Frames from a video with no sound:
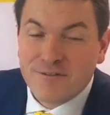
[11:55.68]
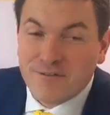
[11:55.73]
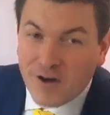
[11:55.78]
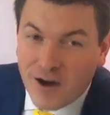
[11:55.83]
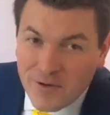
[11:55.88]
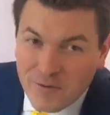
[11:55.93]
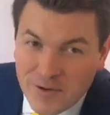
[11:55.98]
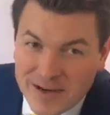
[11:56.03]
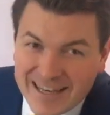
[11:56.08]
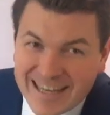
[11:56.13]

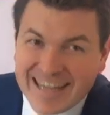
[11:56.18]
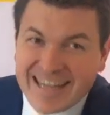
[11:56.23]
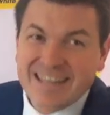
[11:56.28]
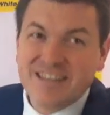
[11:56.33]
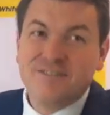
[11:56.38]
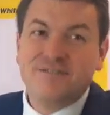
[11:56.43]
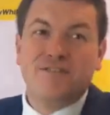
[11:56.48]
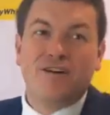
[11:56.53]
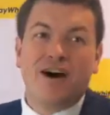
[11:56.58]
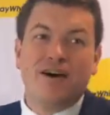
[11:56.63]
5. We need
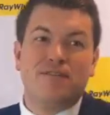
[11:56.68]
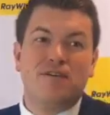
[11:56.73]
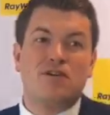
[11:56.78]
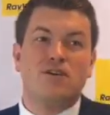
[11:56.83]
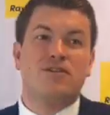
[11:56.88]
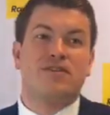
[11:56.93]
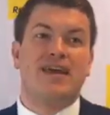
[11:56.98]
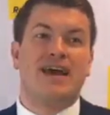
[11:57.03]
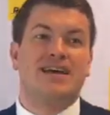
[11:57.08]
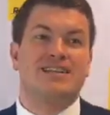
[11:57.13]
the
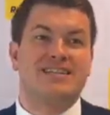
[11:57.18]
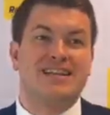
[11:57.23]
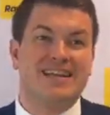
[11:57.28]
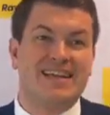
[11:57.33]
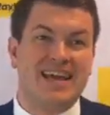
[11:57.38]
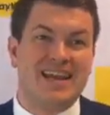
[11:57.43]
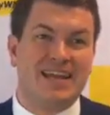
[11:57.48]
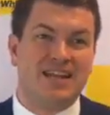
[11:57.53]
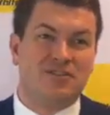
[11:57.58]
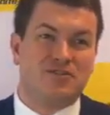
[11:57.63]
500,000.
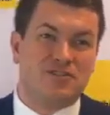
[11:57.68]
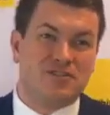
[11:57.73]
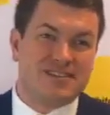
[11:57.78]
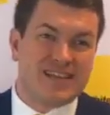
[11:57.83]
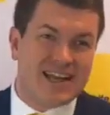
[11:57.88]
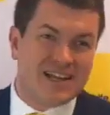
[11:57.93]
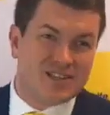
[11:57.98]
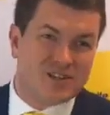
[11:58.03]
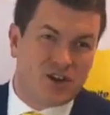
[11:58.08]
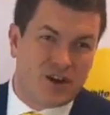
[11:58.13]
Again, interest
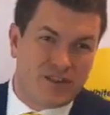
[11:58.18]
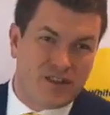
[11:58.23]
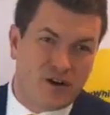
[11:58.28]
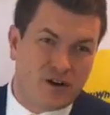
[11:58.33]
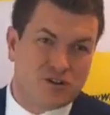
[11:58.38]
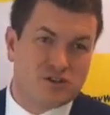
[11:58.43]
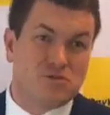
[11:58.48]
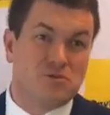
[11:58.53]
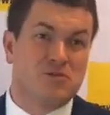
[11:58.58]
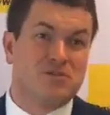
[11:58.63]
outside of the
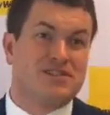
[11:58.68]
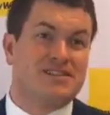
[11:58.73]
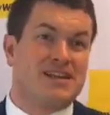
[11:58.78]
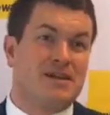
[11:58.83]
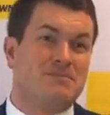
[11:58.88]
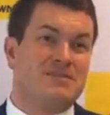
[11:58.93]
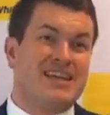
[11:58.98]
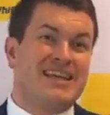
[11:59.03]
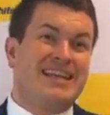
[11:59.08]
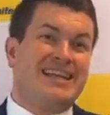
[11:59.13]
auction rule
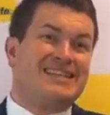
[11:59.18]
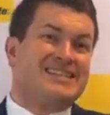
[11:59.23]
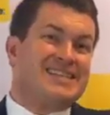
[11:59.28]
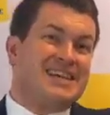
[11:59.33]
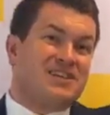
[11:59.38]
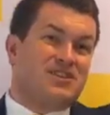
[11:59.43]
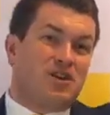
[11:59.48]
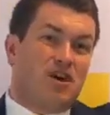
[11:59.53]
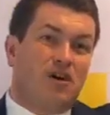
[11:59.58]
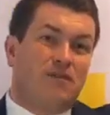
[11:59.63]
stems in
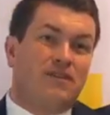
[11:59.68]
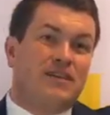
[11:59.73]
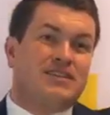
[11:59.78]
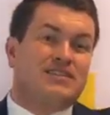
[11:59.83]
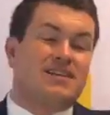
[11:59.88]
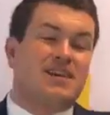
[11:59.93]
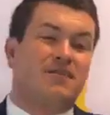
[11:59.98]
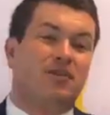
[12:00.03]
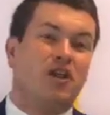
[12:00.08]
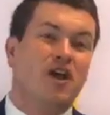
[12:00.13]
excess of this
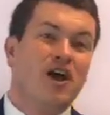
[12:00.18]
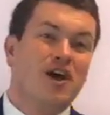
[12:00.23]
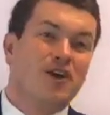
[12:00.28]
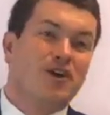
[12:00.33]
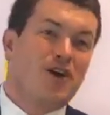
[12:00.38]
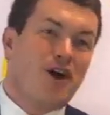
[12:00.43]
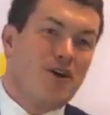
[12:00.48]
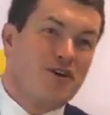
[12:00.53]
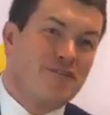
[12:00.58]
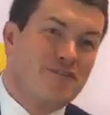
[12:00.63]
level. Go to